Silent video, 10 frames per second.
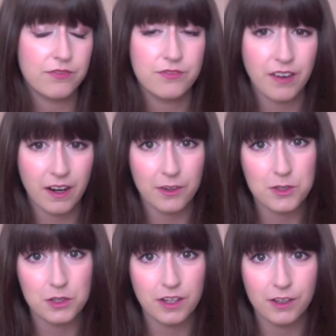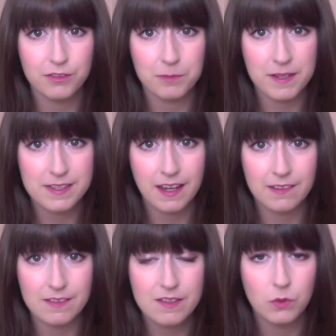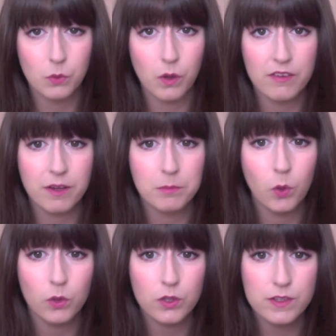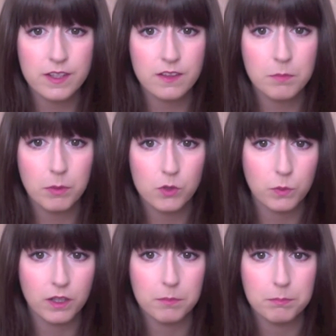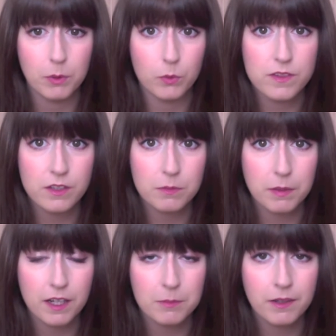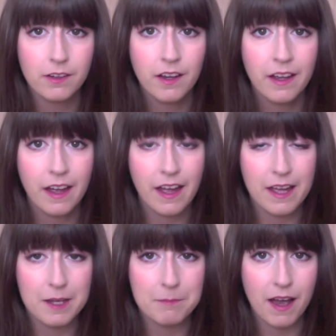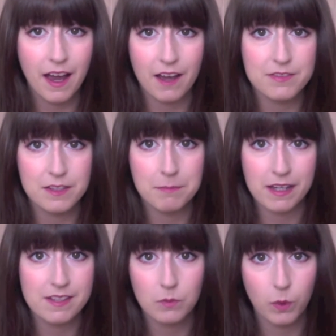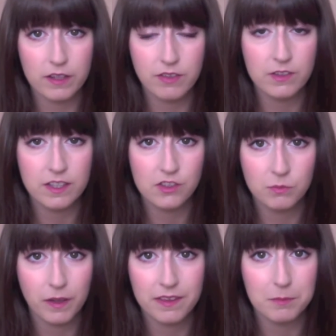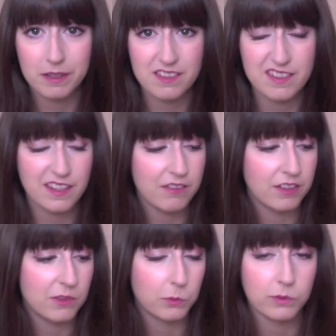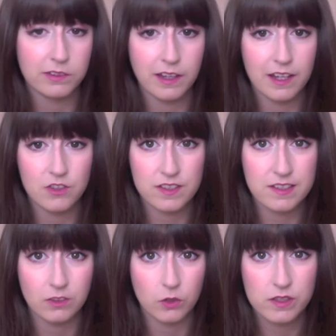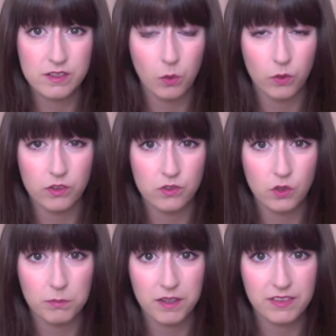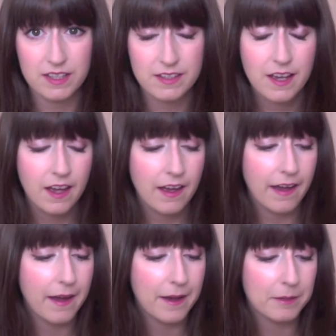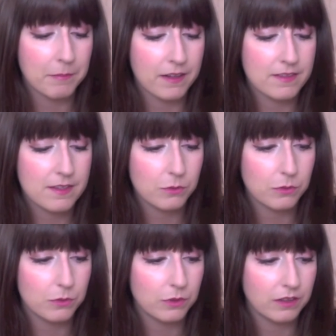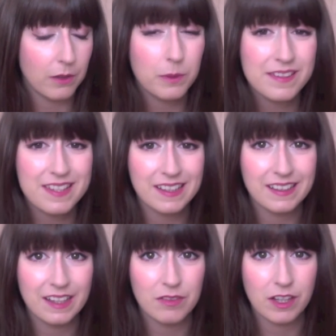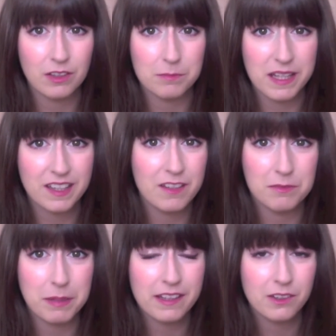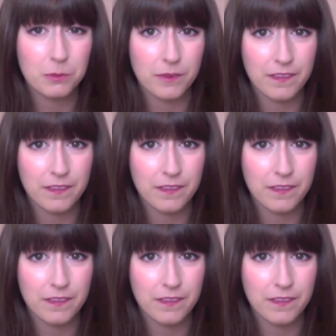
far too dark for my skin. So if I'm not using the Bourjois bronzer primer, I have to mix in white foundation with it, because if I don't, it just looks orange on my face. And so I would say if they could make an even paler one,